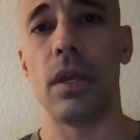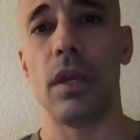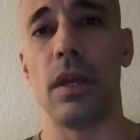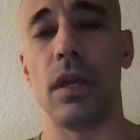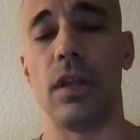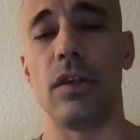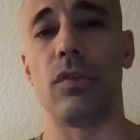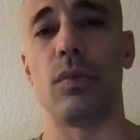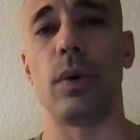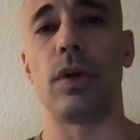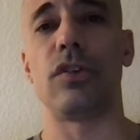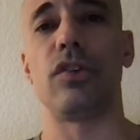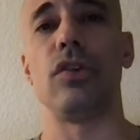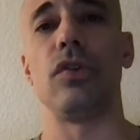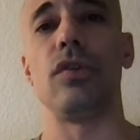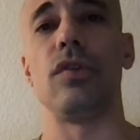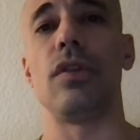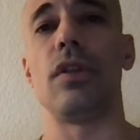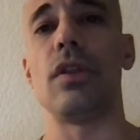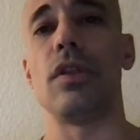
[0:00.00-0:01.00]
It is what
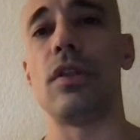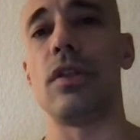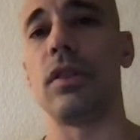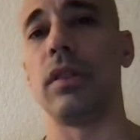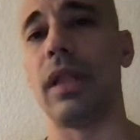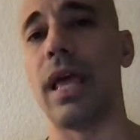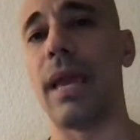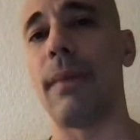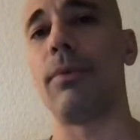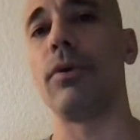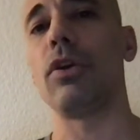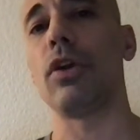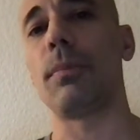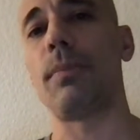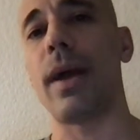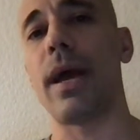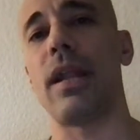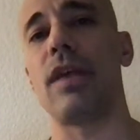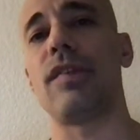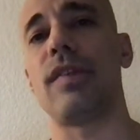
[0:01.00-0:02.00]
you label your
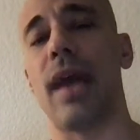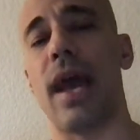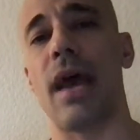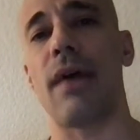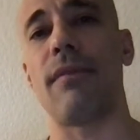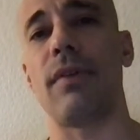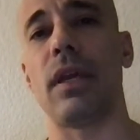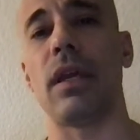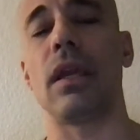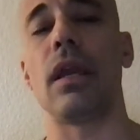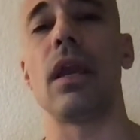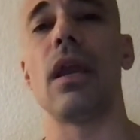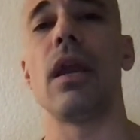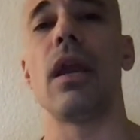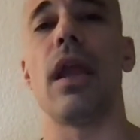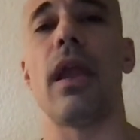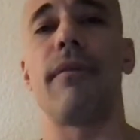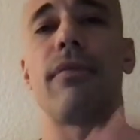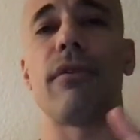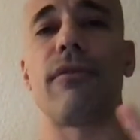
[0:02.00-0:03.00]
pet as having
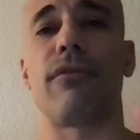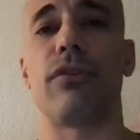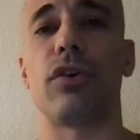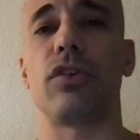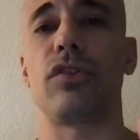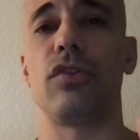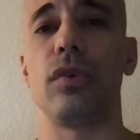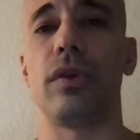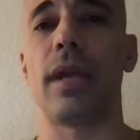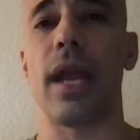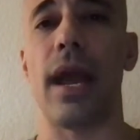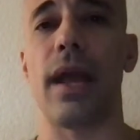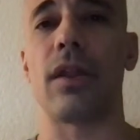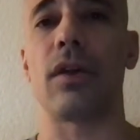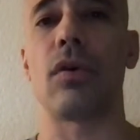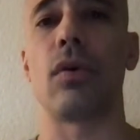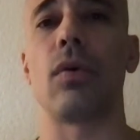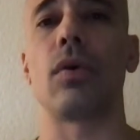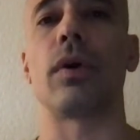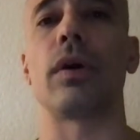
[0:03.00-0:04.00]
if the first two
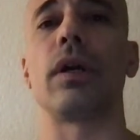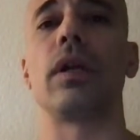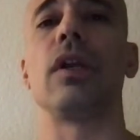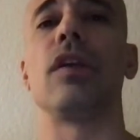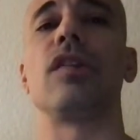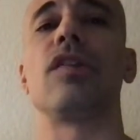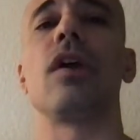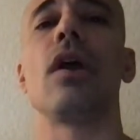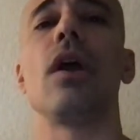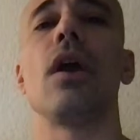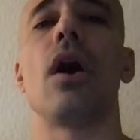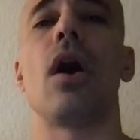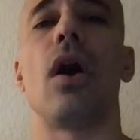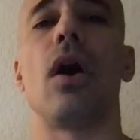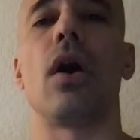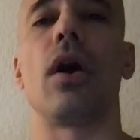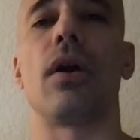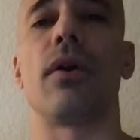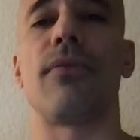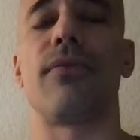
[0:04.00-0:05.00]
categories
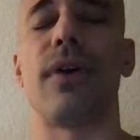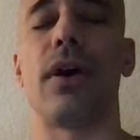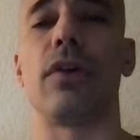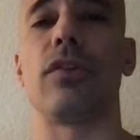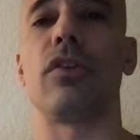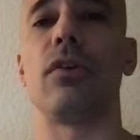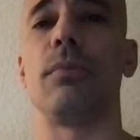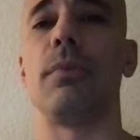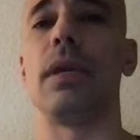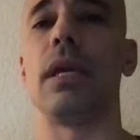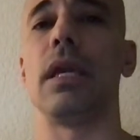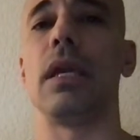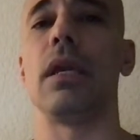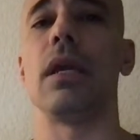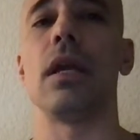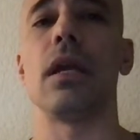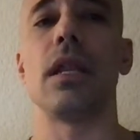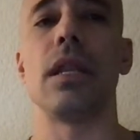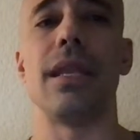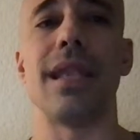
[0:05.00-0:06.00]
are felt to be
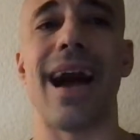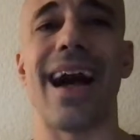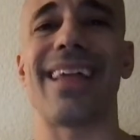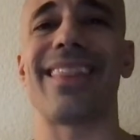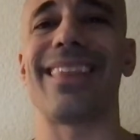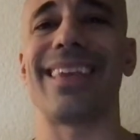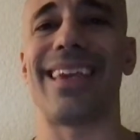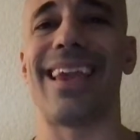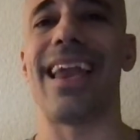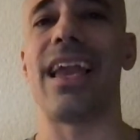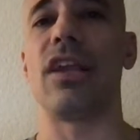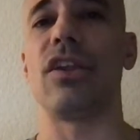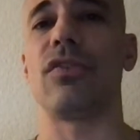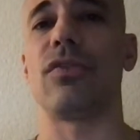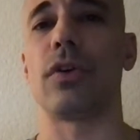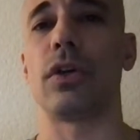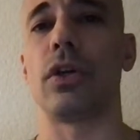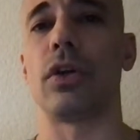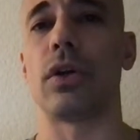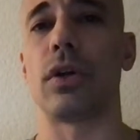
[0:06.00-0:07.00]
not the case
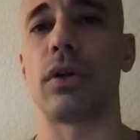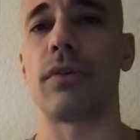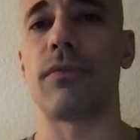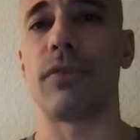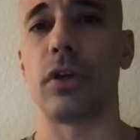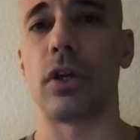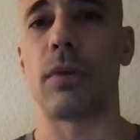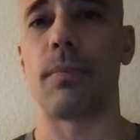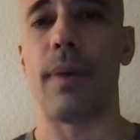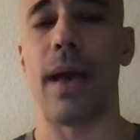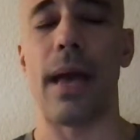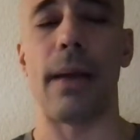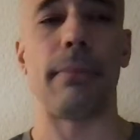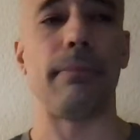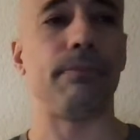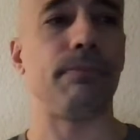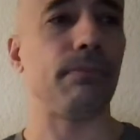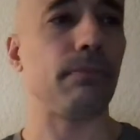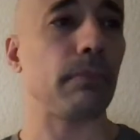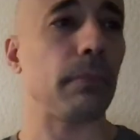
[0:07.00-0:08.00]
for your pet.
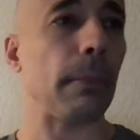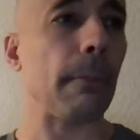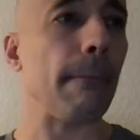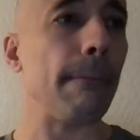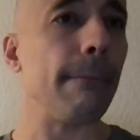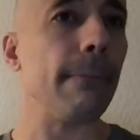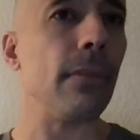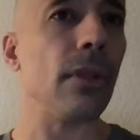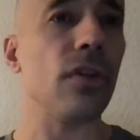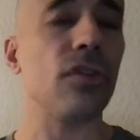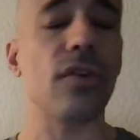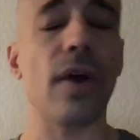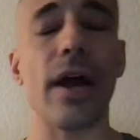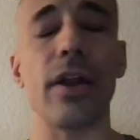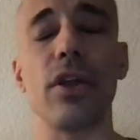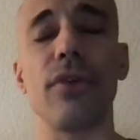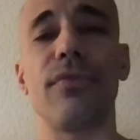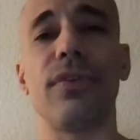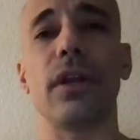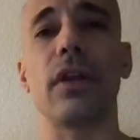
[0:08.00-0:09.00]
So how
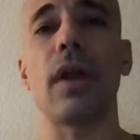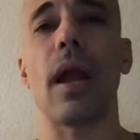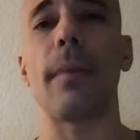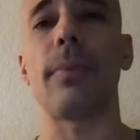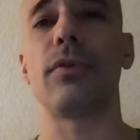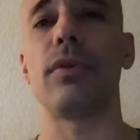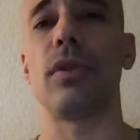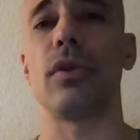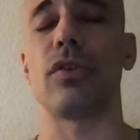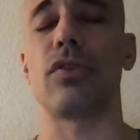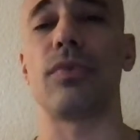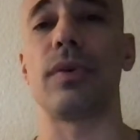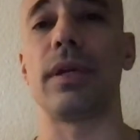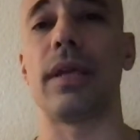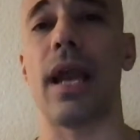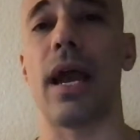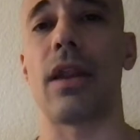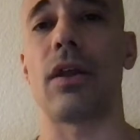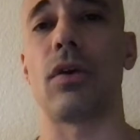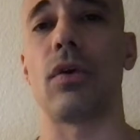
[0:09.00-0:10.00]
do you figure out between those three
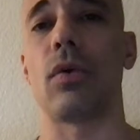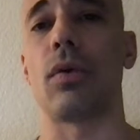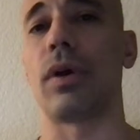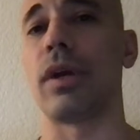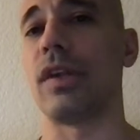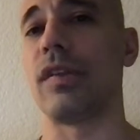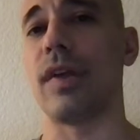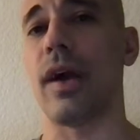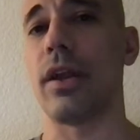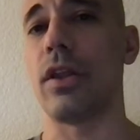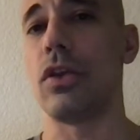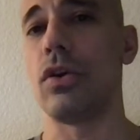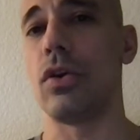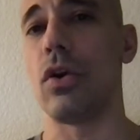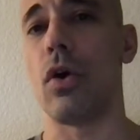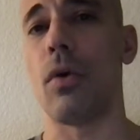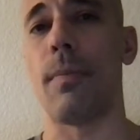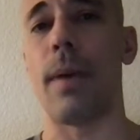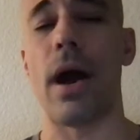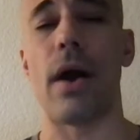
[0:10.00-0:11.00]
categories? How do you
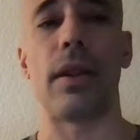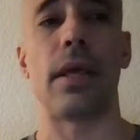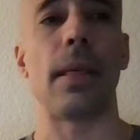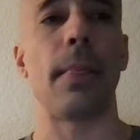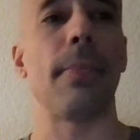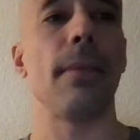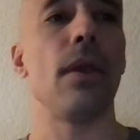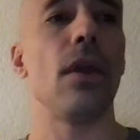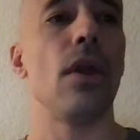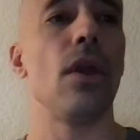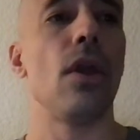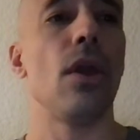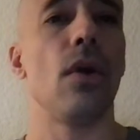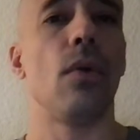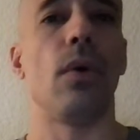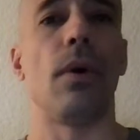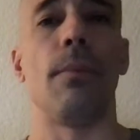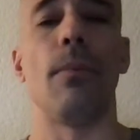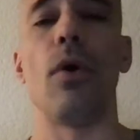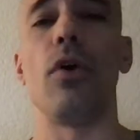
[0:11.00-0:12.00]
go about it?
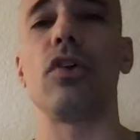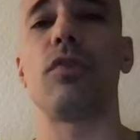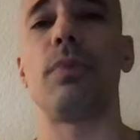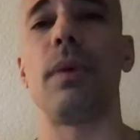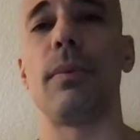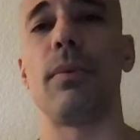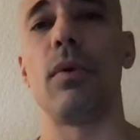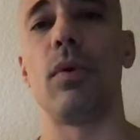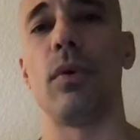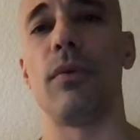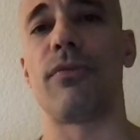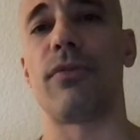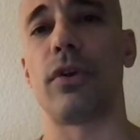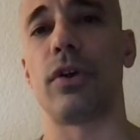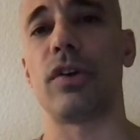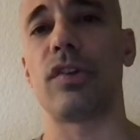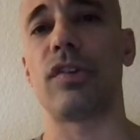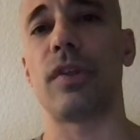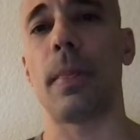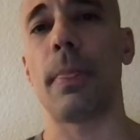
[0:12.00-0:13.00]
Well, most people will
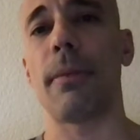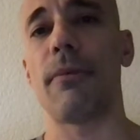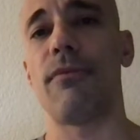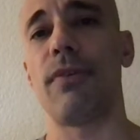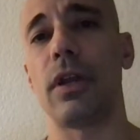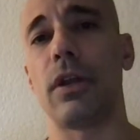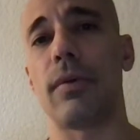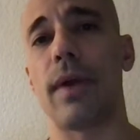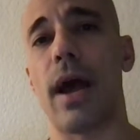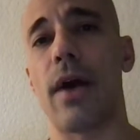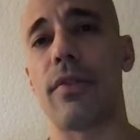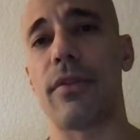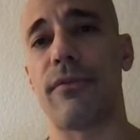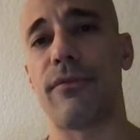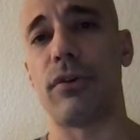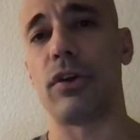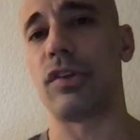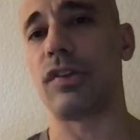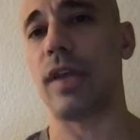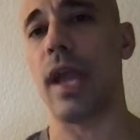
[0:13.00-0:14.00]
first figure out the
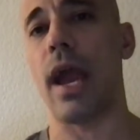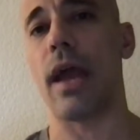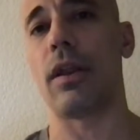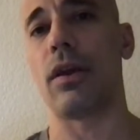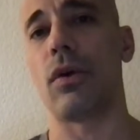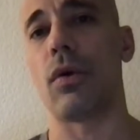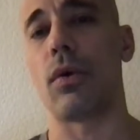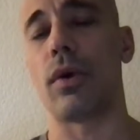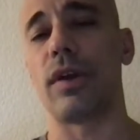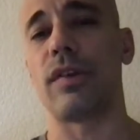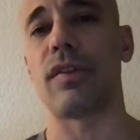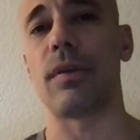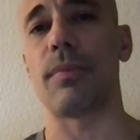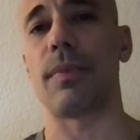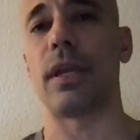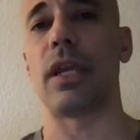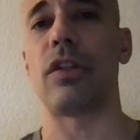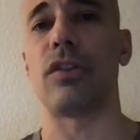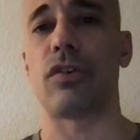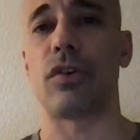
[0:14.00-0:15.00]
first category,
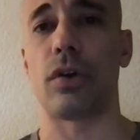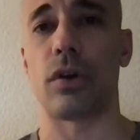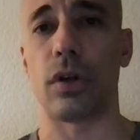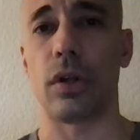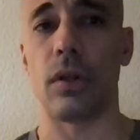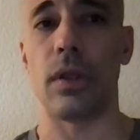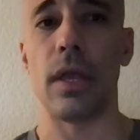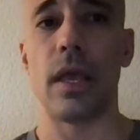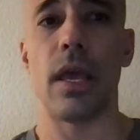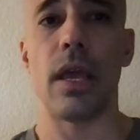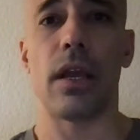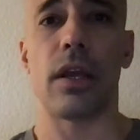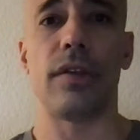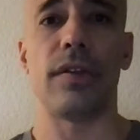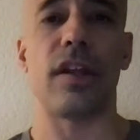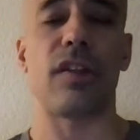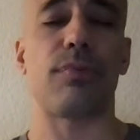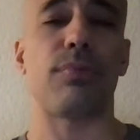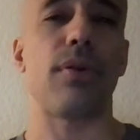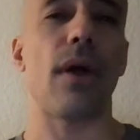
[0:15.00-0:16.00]
something internal, because
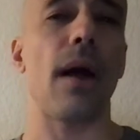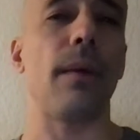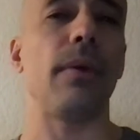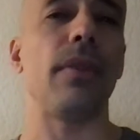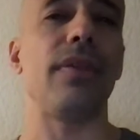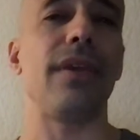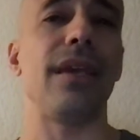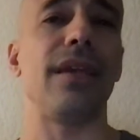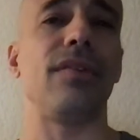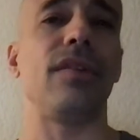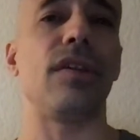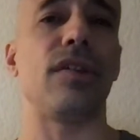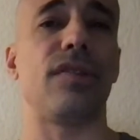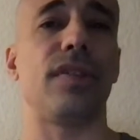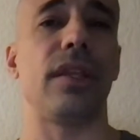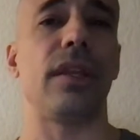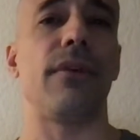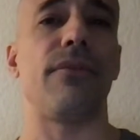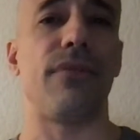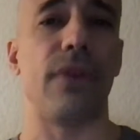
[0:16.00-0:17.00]
that's probably the easiest
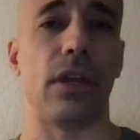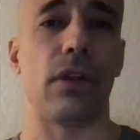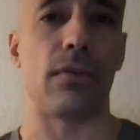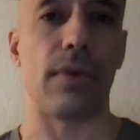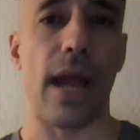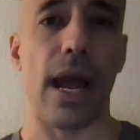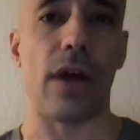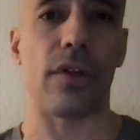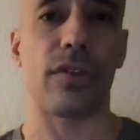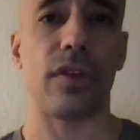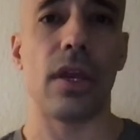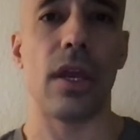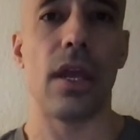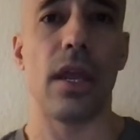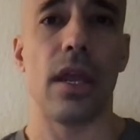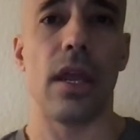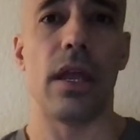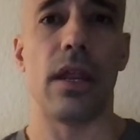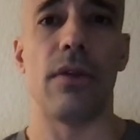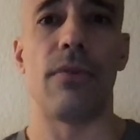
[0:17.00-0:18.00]
thing to figure out.
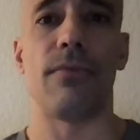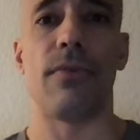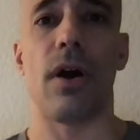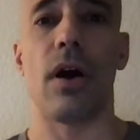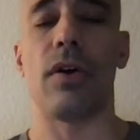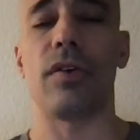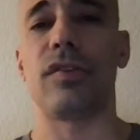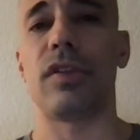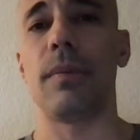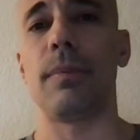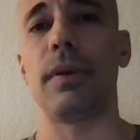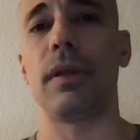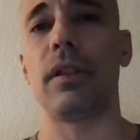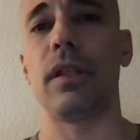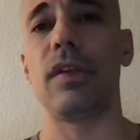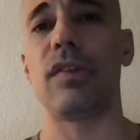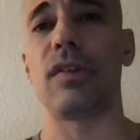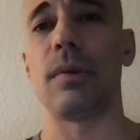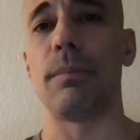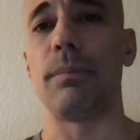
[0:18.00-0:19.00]
It involves
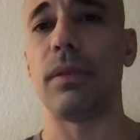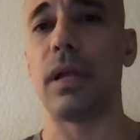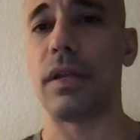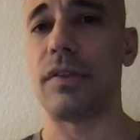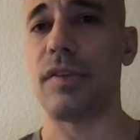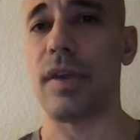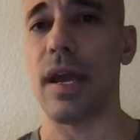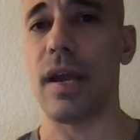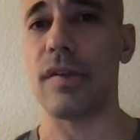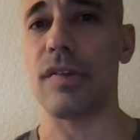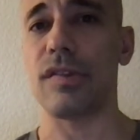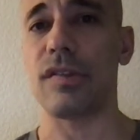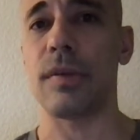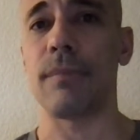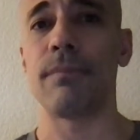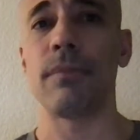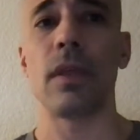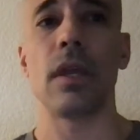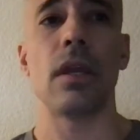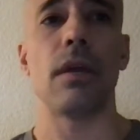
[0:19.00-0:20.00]
typically some blood tests,
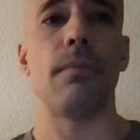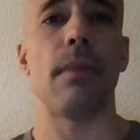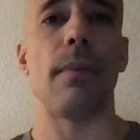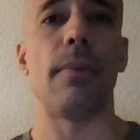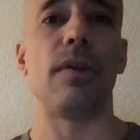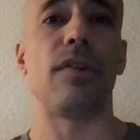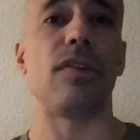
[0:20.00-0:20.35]
maybe